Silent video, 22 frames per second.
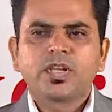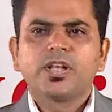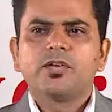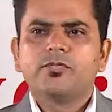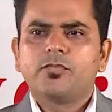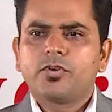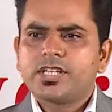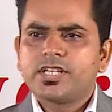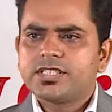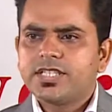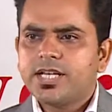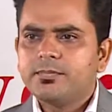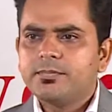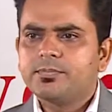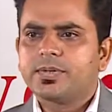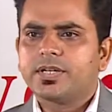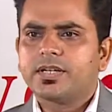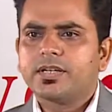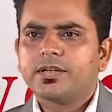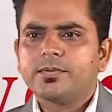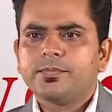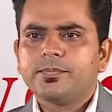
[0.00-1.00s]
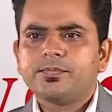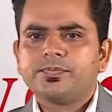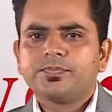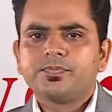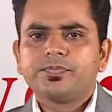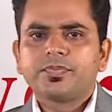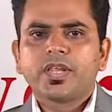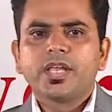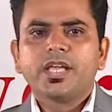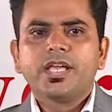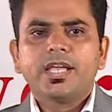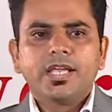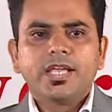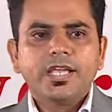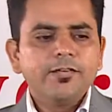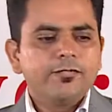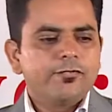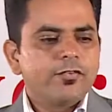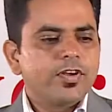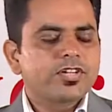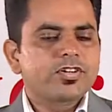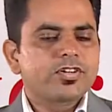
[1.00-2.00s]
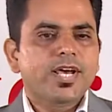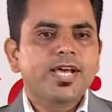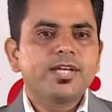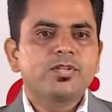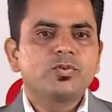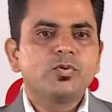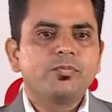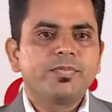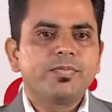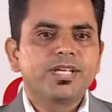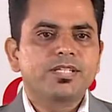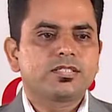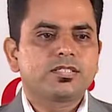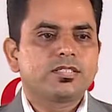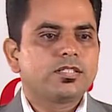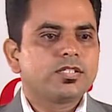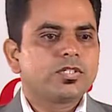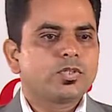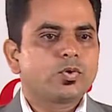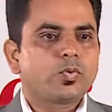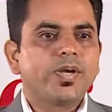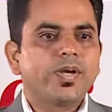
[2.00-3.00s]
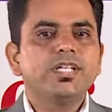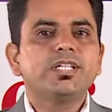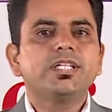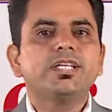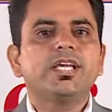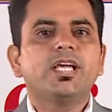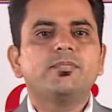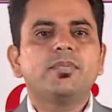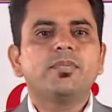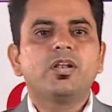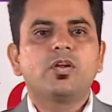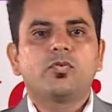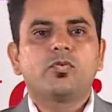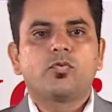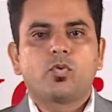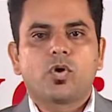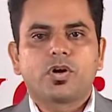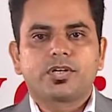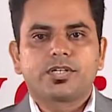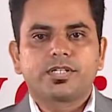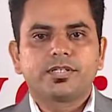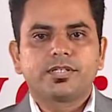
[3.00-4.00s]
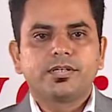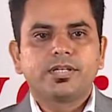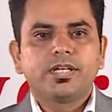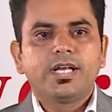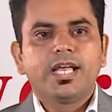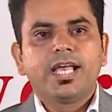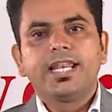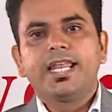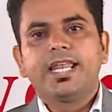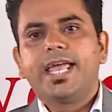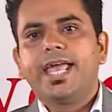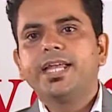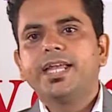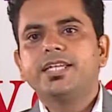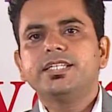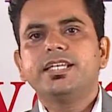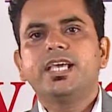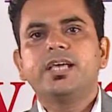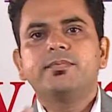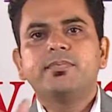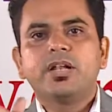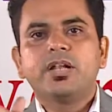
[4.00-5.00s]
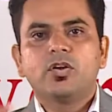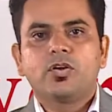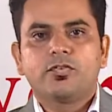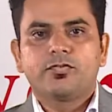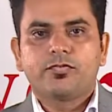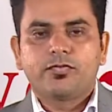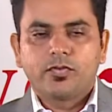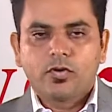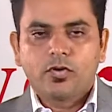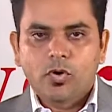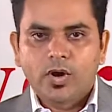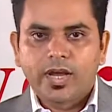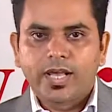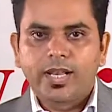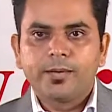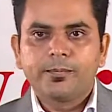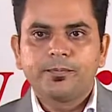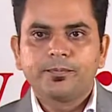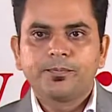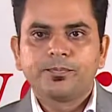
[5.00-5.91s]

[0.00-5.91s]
For example, if we try to mix 20 ml of water and 80 ml of oil,